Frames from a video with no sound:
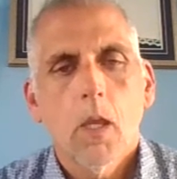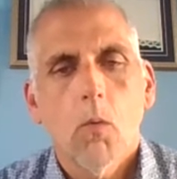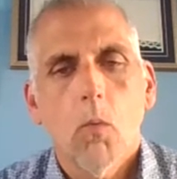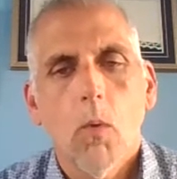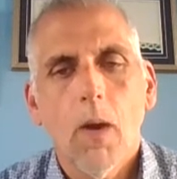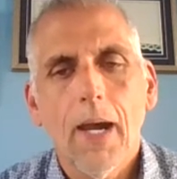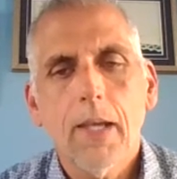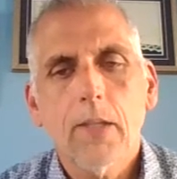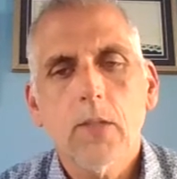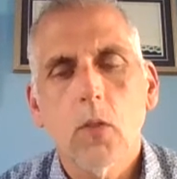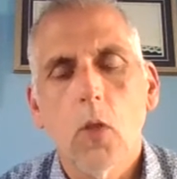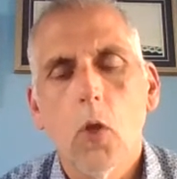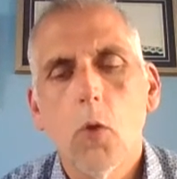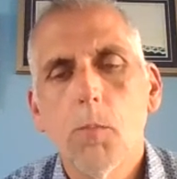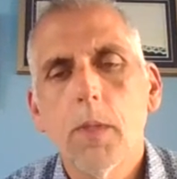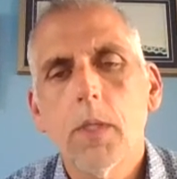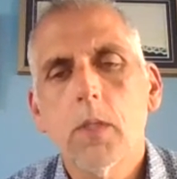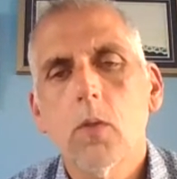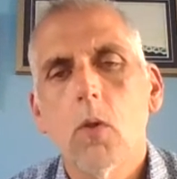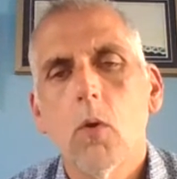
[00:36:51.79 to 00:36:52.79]
Why
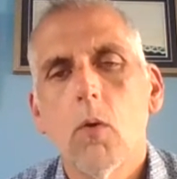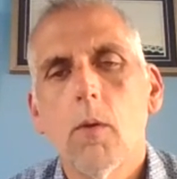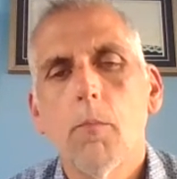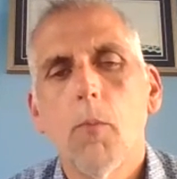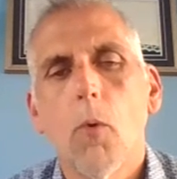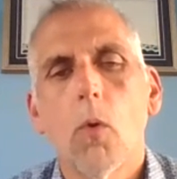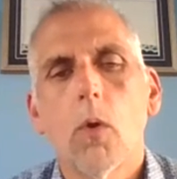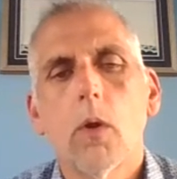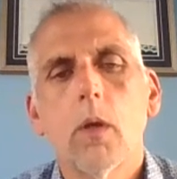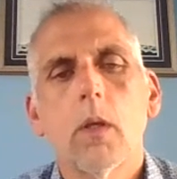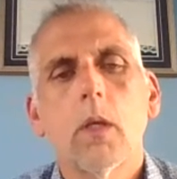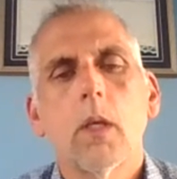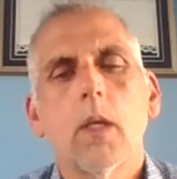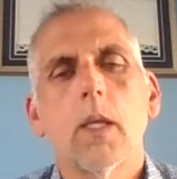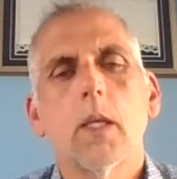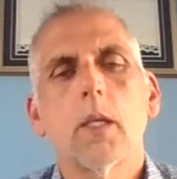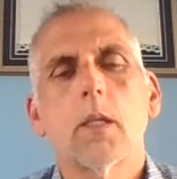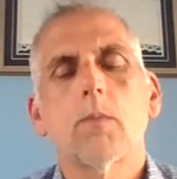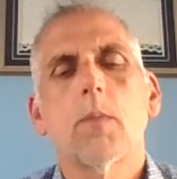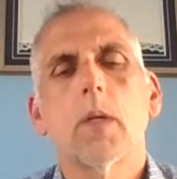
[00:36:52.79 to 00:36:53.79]
slope is so important
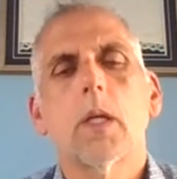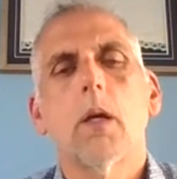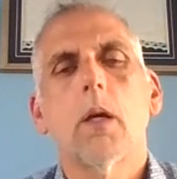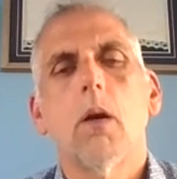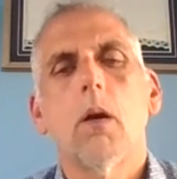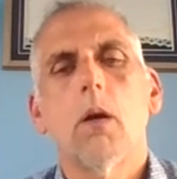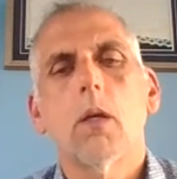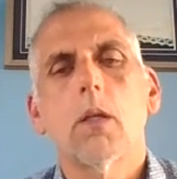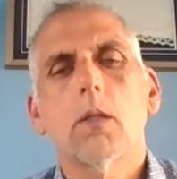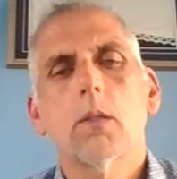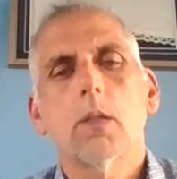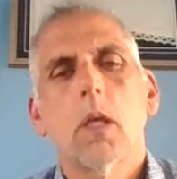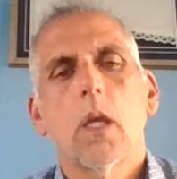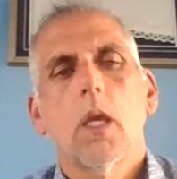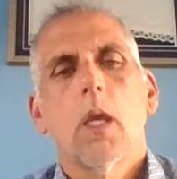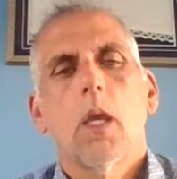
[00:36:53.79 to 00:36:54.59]
is because